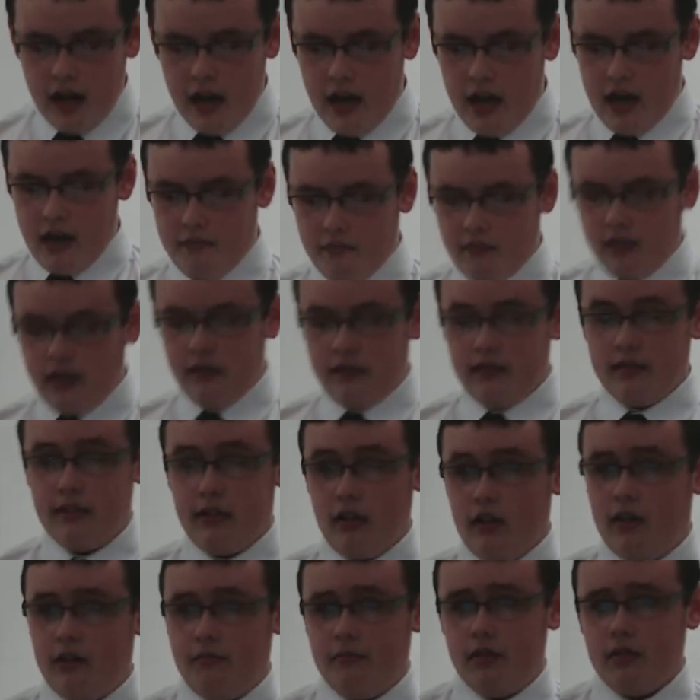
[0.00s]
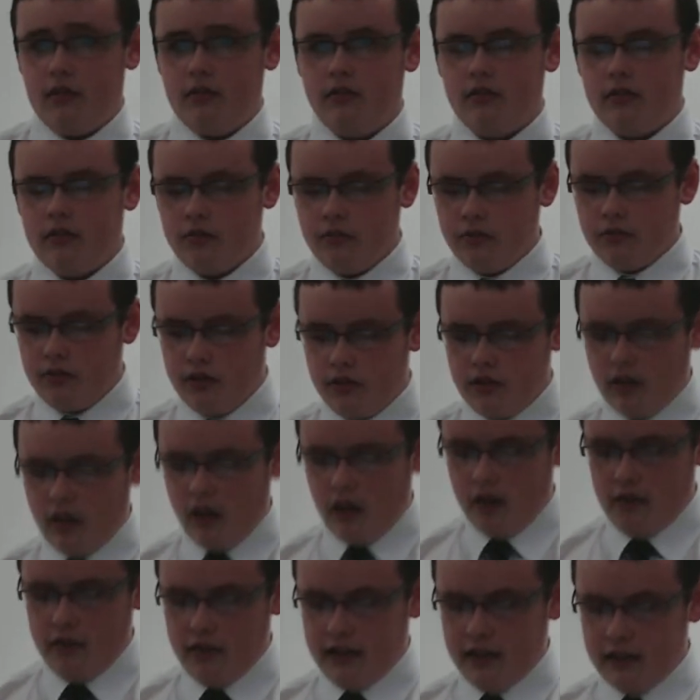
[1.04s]
at the time the consultant
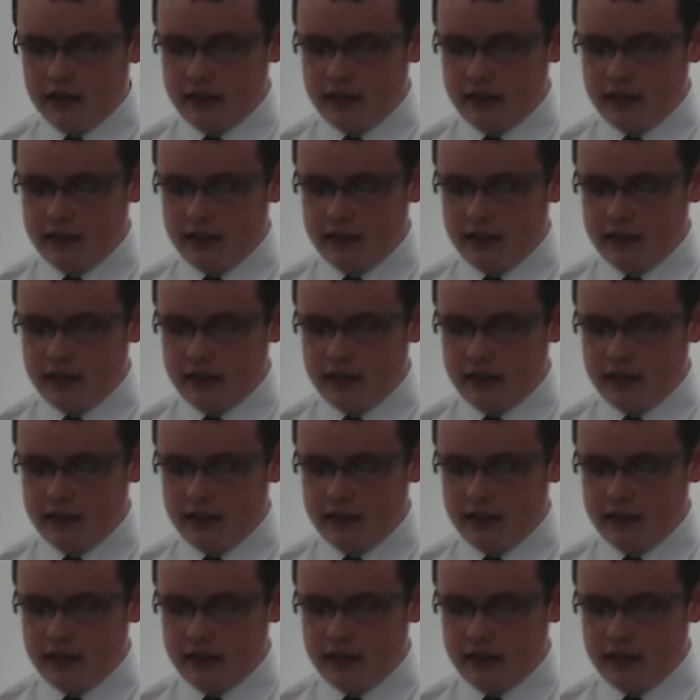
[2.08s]
only